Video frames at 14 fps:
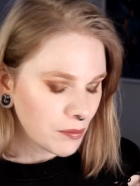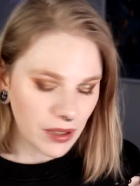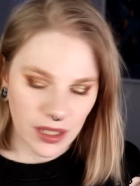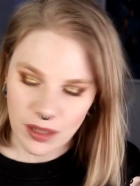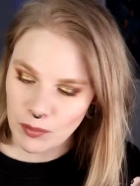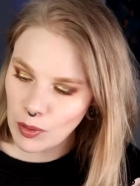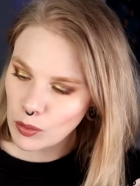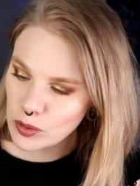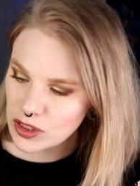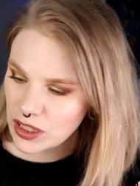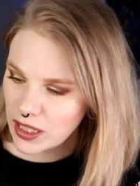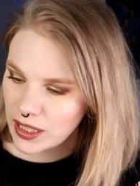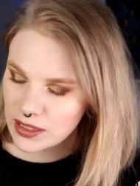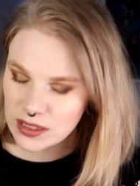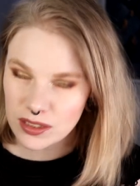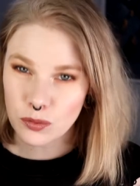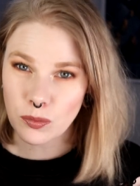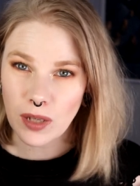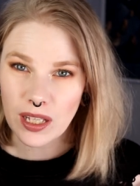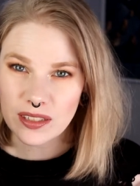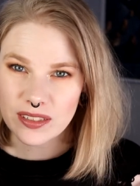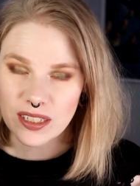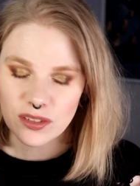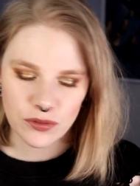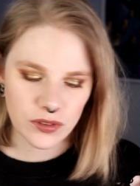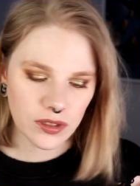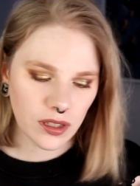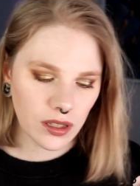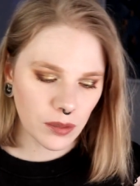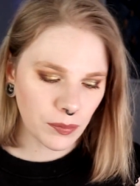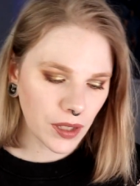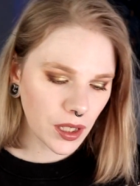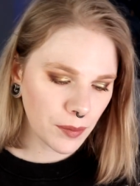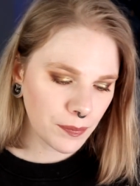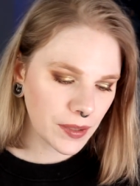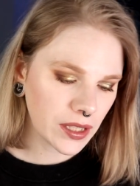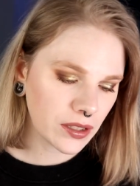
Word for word: but in my waterline I took Wildcat from ColourPop,